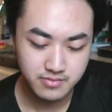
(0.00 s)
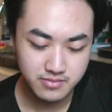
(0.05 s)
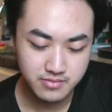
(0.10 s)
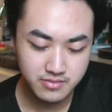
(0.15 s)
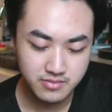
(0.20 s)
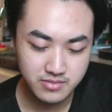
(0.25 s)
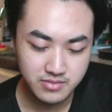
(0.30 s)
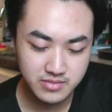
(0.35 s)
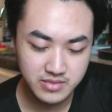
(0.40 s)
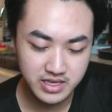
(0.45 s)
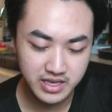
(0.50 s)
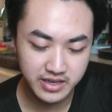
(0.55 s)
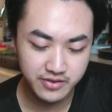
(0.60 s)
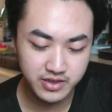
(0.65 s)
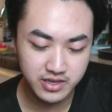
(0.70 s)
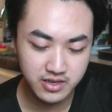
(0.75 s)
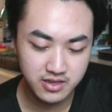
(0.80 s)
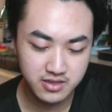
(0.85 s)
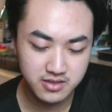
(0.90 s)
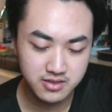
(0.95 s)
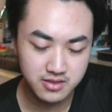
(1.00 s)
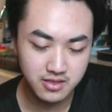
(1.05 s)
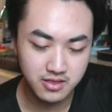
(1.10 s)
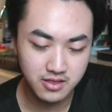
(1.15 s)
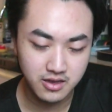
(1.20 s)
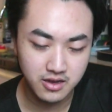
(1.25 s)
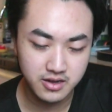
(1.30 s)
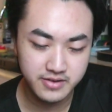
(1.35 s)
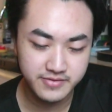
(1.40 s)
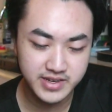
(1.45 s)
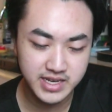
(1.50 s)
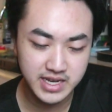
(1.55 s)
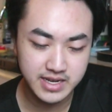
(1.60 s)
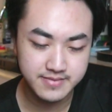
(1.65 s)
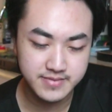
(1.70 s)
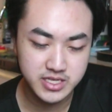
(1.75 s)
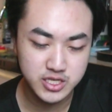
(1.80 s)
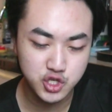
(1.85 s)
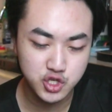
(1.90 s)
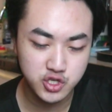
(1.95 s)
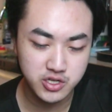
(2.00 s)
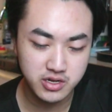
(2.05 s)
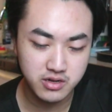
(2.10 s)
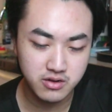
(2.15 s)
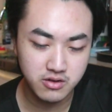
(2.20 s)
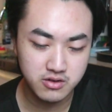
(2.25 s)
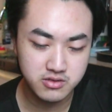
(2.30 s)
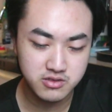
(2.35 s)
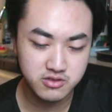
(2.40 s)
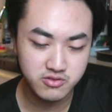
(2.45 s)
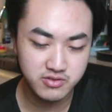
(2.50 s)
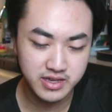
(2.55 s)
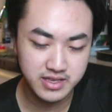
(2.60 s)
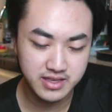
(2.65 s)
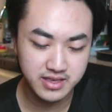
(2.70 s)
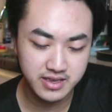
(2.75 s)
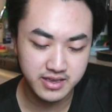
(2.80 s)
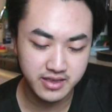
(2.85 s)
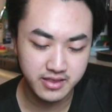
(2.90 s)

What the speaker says: Okay, we got a lot of damage there on the right and